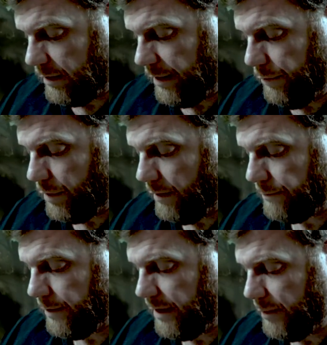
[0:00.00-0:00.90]
"Can you
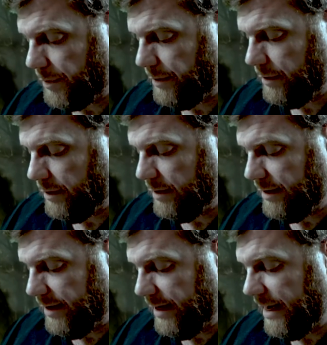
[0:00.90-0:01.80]
cover it up?"
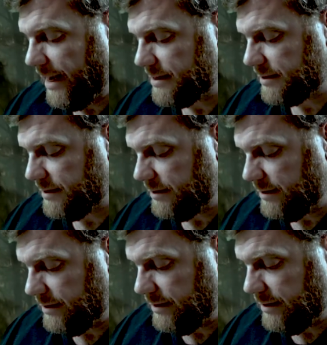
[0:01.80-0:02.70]
he asked,
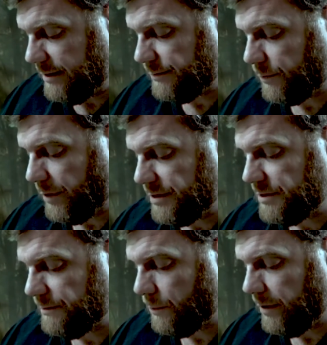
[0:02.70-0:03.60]
his voice
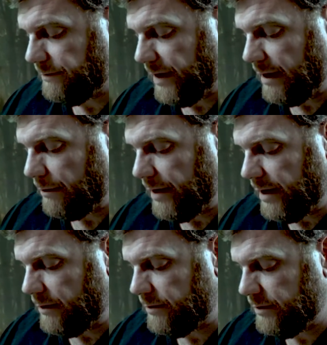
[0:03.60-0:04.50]
devoid of anger
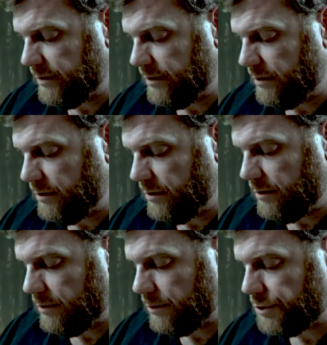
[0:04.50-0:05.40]
now.
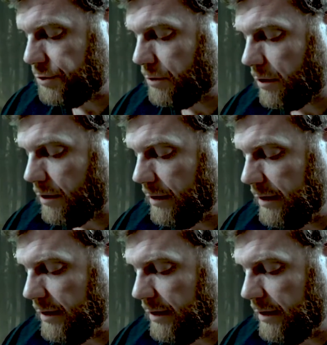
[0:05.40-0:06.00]
"Sure.